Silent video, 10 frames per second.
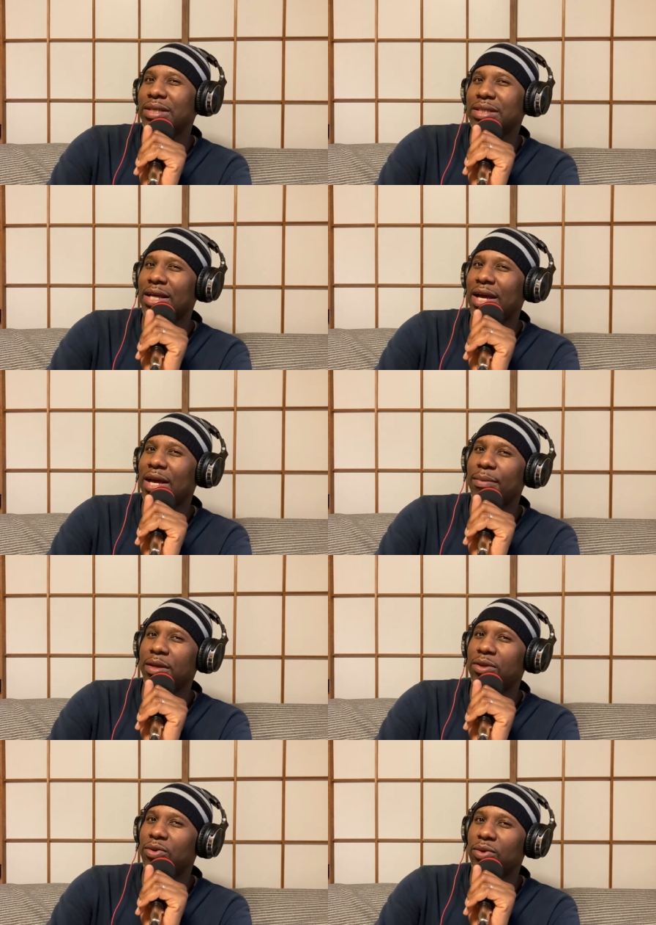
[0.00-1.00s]
in time
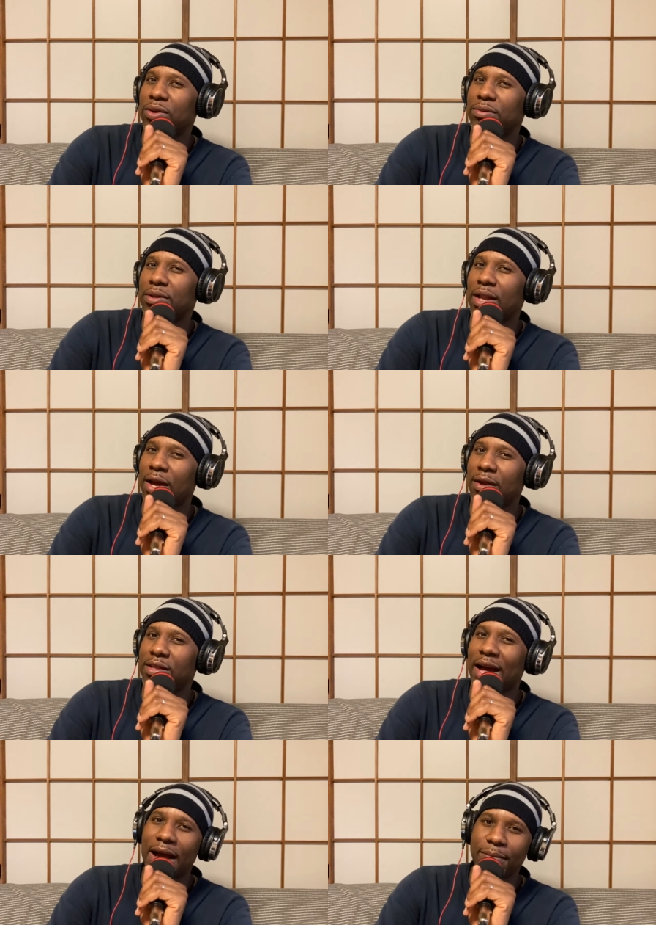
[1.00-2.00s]
in your
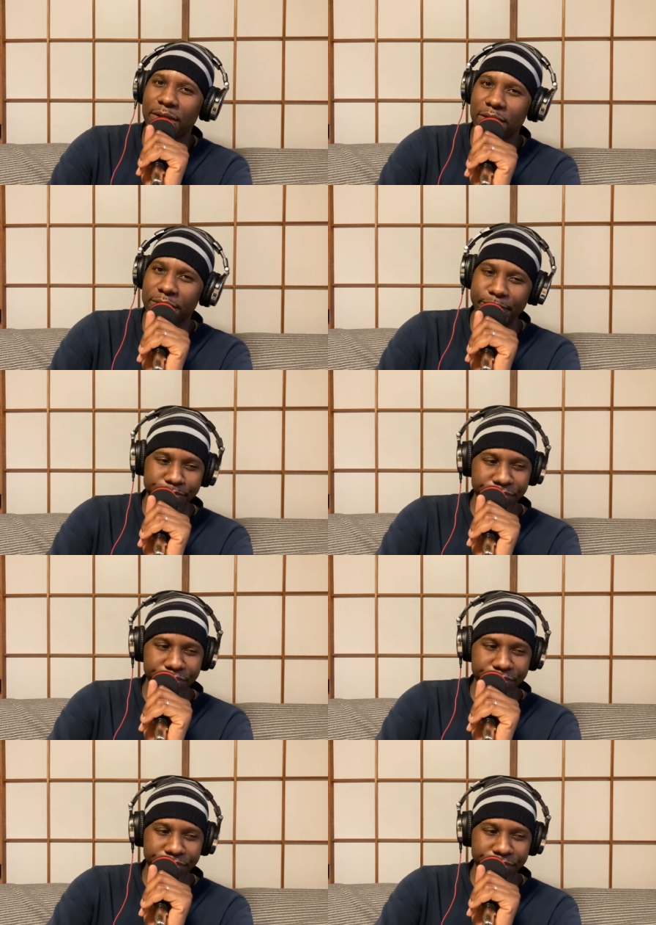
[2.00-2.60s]
time here.